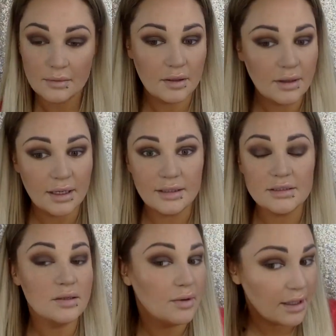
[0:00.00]
Okay,
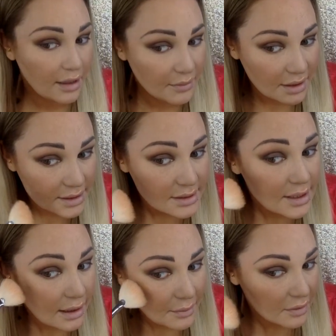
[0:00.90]
so what I am going to
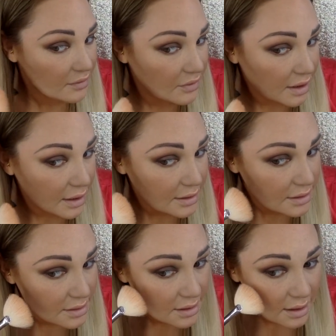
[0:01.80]
say about this